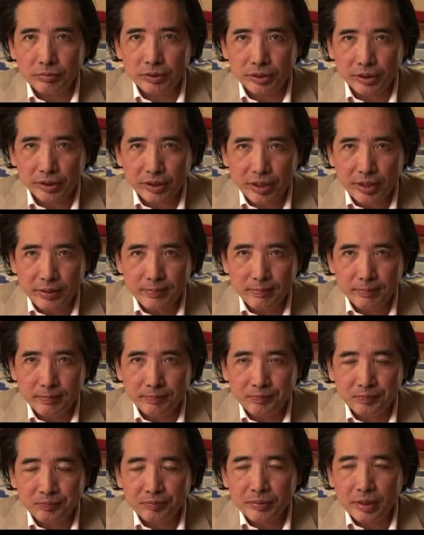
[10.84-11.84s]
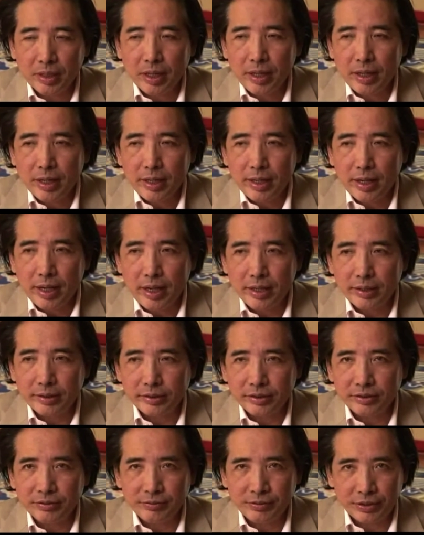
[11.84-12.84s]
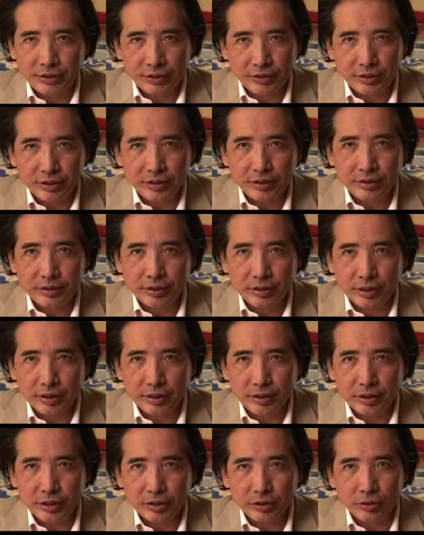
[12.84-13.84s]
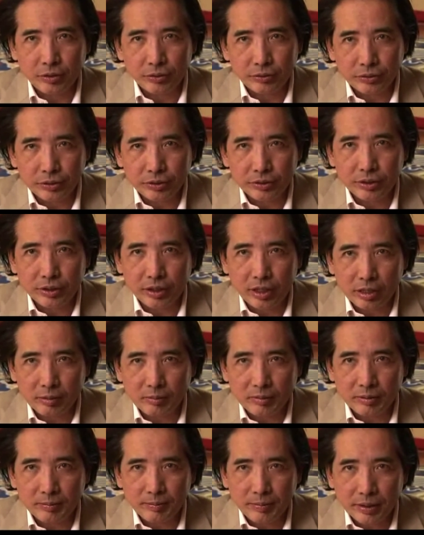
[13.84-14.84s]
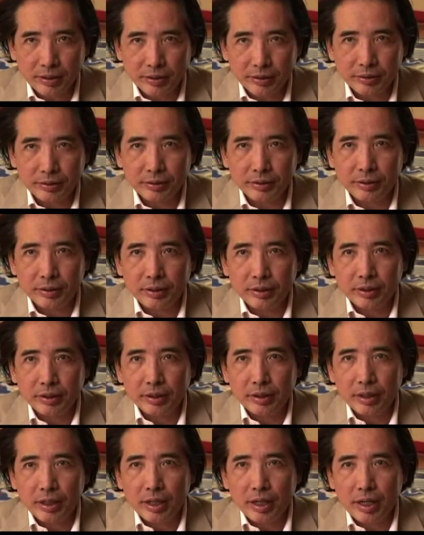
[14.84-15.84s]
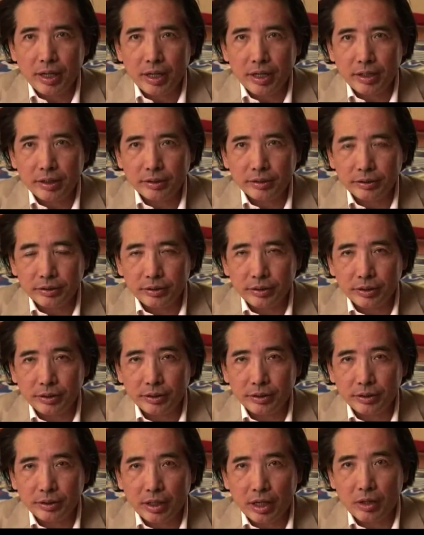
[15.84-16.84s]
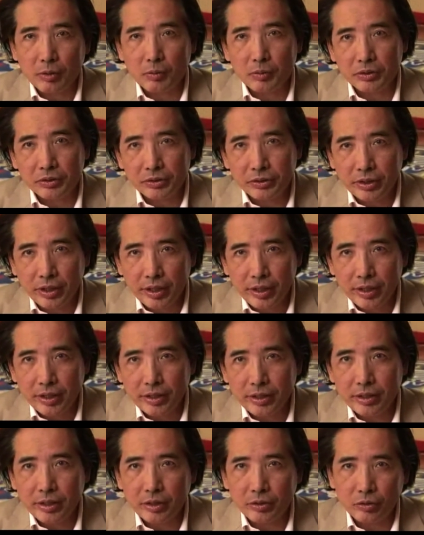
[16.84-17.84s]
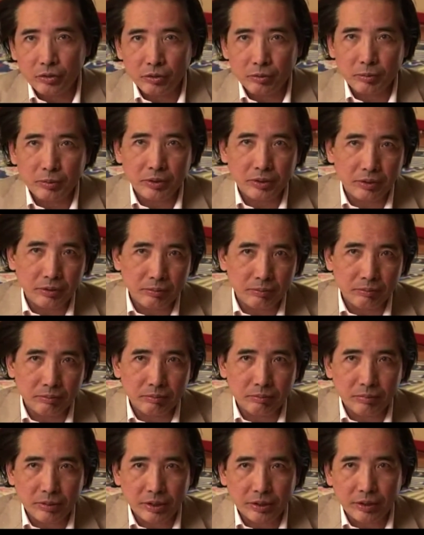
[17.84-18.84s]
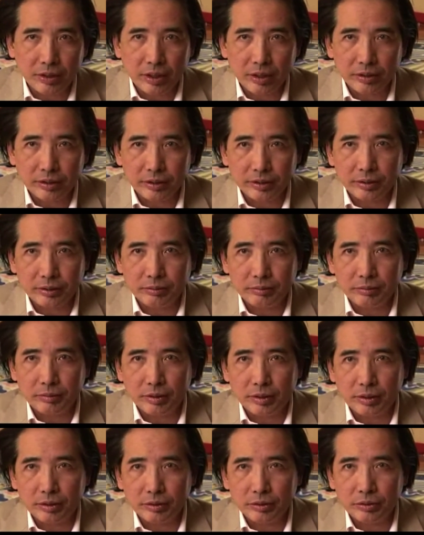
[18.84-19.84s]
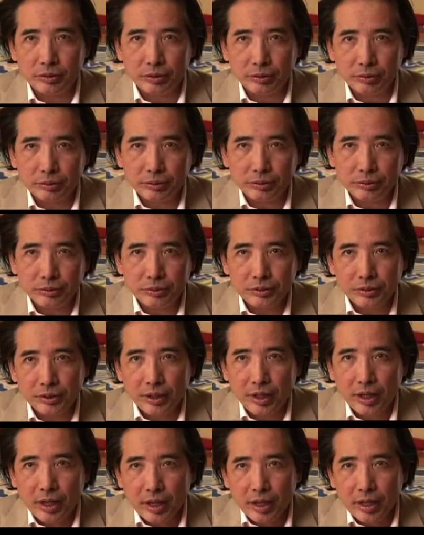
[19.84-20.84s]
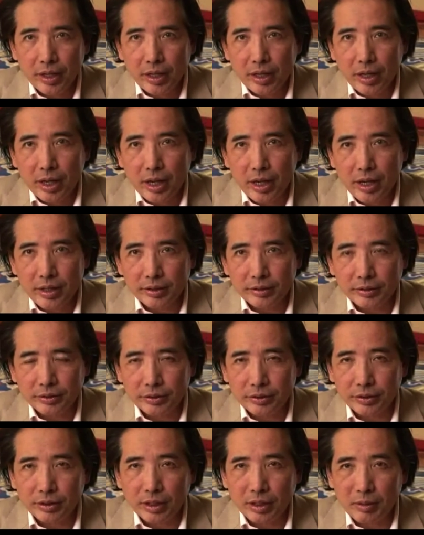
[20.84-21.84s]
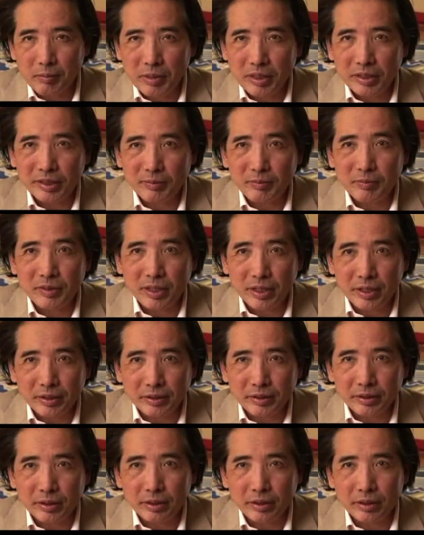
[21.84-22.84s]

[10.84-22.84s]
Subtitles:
Sikkim and visited His Holiness the Karmapa, and I was there along with many other Tulkus, and I met him then.